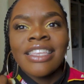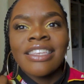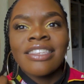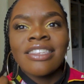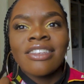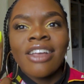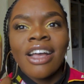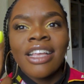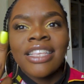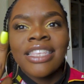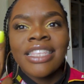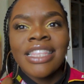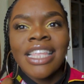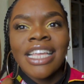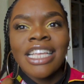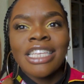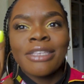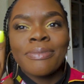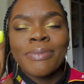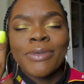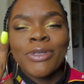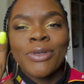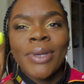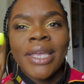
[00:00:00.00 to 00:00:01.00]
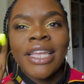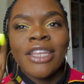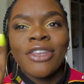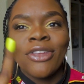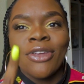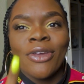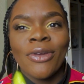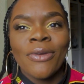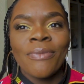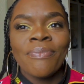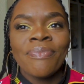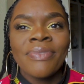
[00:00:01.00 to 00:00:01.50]
Discuss things between
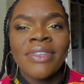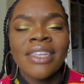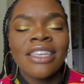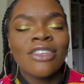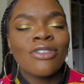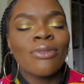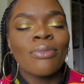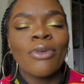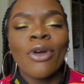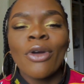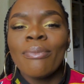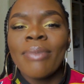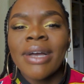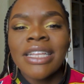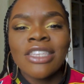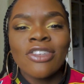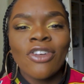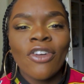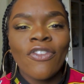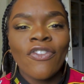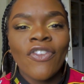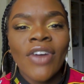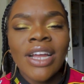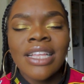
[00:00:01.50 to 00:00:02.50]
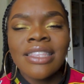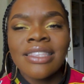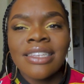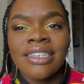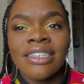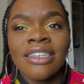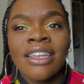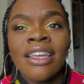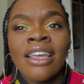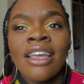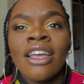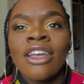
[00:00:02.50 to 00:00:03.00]
you. Stop going back to your friends
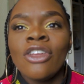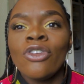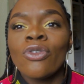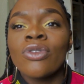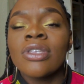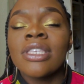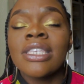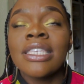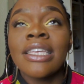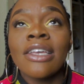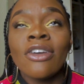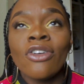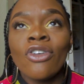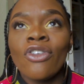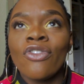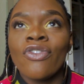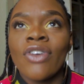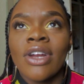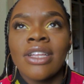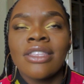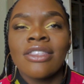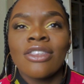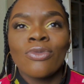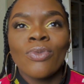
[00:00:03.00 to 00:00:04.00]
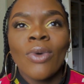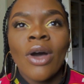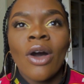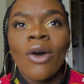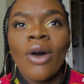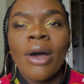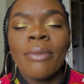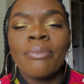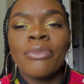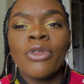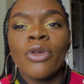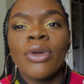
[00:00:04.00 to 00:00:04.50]
and your single friends as
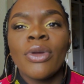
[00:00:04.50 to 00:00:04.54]
well. I'm